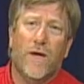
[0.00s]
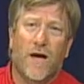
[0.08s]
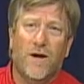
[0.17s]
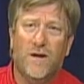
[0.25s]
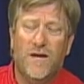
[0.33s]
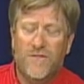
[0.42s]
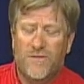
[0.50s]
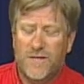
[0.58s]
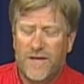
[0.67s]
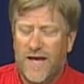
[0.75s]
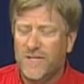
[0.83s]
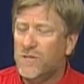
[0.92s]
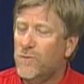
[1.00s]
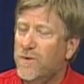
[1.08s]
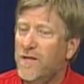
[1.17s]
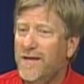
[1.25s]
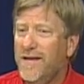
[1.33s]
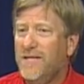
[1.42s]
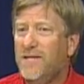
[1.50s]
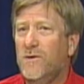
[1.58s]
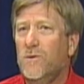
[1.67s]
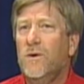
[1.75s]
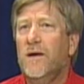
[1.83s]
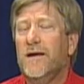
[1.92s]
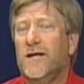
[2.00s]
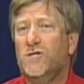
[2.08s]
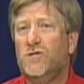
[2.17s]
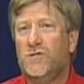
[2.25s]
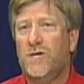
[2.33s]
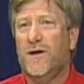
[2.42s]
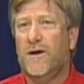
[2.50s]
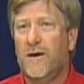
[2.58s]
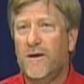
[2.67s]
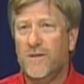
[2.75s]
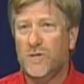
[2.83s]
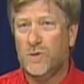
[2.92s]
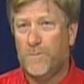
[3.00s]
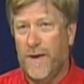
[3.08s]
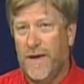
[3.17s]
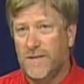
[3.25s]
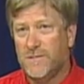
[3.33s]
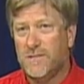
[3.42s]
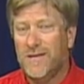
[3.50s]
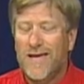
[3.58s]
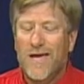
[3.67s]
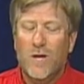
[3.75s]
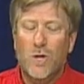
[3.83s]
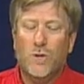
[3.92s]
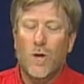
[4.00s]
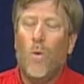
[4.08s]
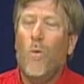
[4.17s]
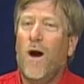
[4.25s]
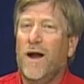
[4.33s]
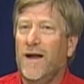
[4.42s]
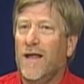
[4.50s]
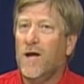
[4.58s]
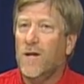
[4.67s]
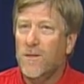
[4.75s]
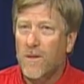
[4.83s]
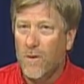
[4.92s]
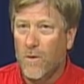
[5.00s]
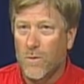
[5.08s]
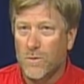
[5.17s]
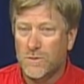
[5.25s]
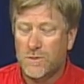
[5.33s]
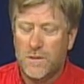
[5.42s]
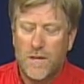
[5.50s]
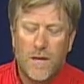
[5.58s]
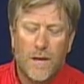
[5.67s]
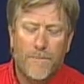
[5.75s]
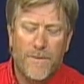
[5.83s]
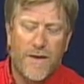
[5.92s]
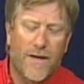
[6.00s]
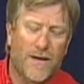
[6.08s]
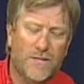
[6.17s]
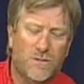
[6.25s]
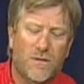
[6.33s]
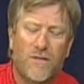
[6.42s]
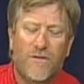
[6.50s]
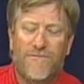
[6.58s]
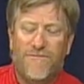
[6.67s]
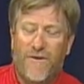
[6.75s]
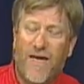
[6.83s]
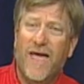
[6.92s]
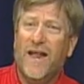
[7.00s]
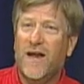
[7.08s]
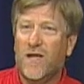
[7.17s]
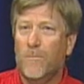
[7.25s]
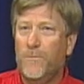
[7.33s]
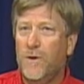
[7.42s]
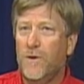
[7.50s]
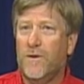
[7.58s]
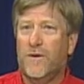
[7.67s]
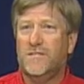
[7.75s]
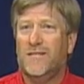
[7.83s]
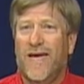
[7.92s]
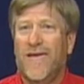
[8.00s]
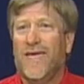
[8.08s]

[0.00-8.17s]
underneath the desk, you really need to consider the space. You don't want it enclosed because the fan in a computer is like